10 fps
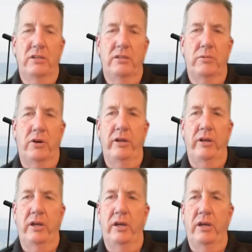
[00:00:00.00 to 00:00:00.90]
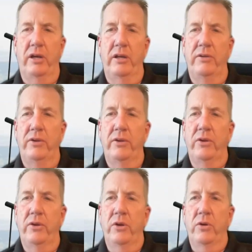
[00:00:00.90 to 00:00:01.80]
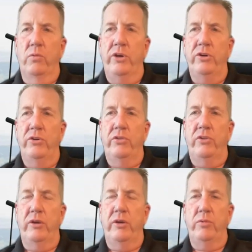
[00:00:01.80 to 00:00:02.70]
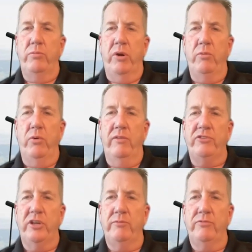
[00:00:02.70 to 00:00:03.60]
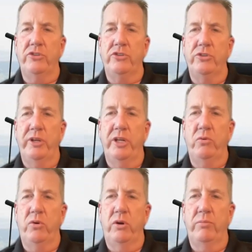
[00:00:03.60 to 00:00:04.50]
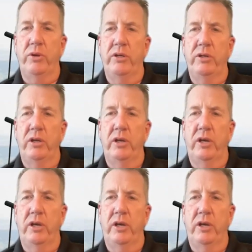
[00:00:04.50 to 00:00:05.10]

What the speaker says: Bryan. What are your, and we probably won't have time for too many more, but